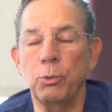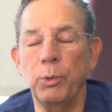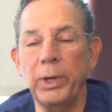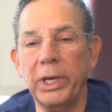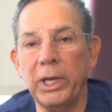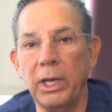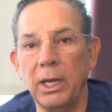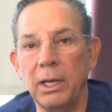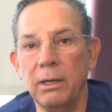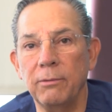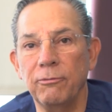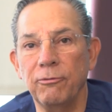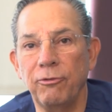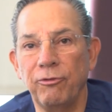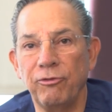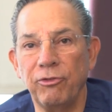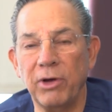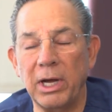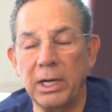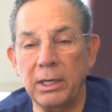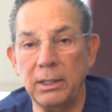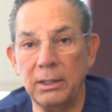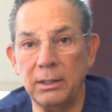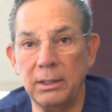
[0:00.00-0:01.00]
we can
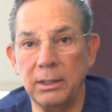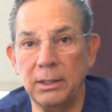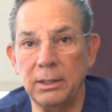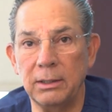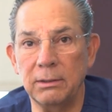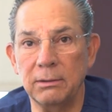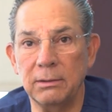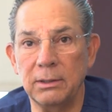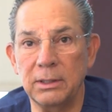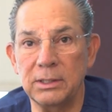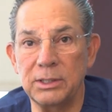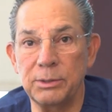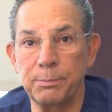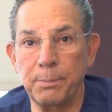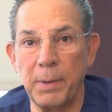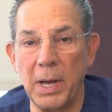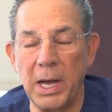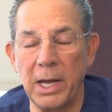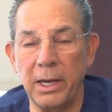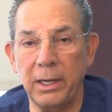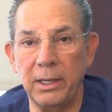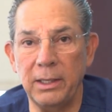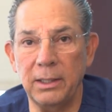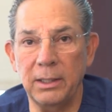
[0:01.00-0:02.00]
find in the
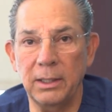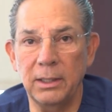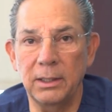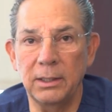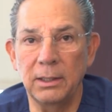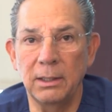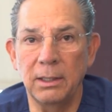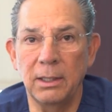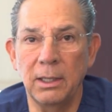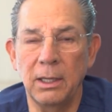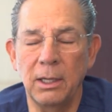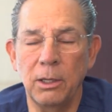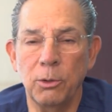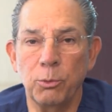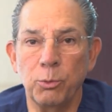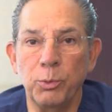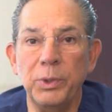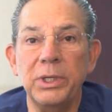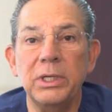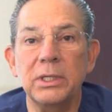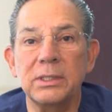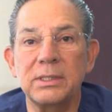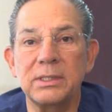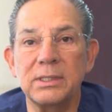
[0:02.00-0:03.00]
spine,
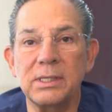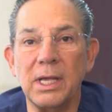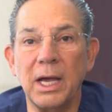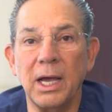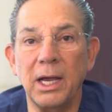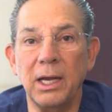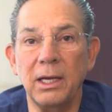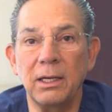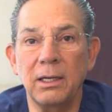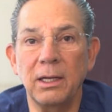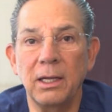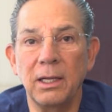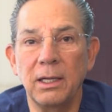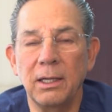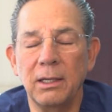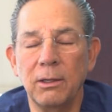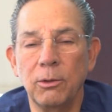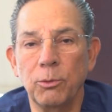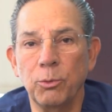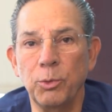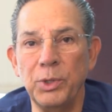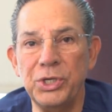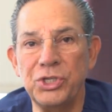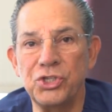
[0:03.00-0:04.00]
we decide
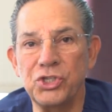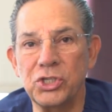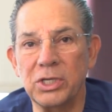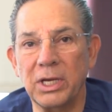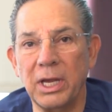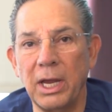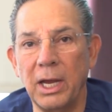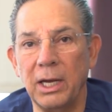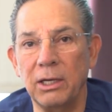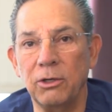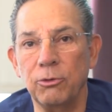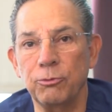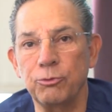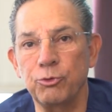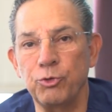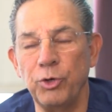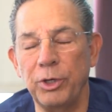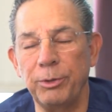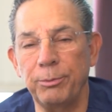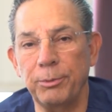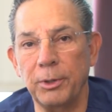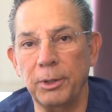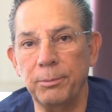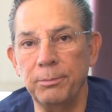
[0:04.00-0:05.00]
which kind of
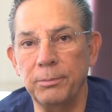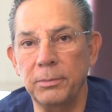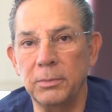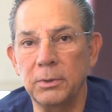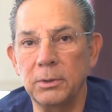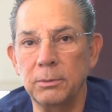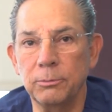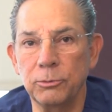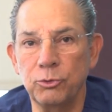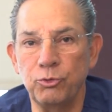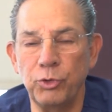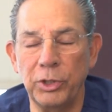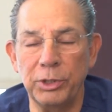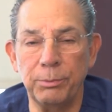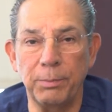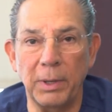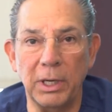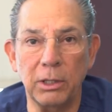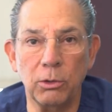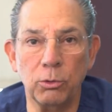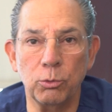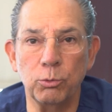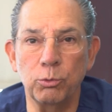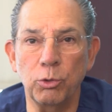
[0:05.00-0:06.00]

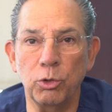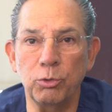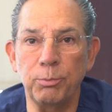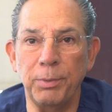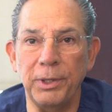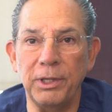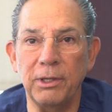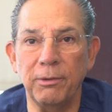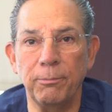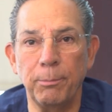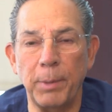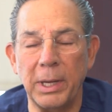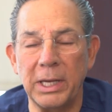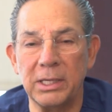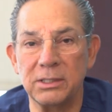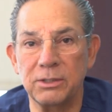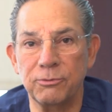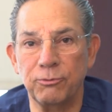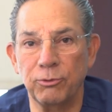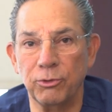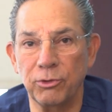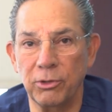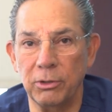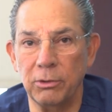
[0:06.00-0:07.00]
treatment would be the
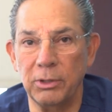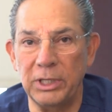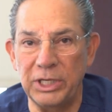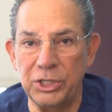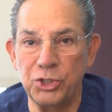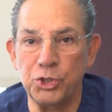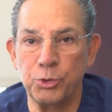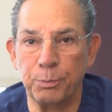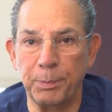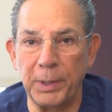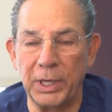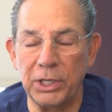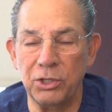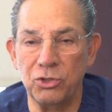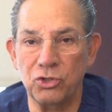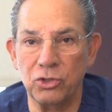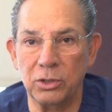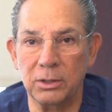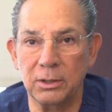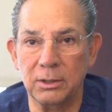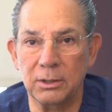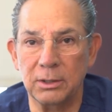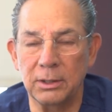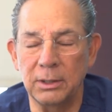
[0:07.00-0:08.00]
best for each
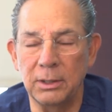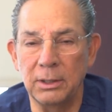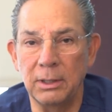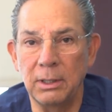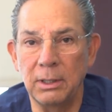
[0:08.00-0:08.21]
patient.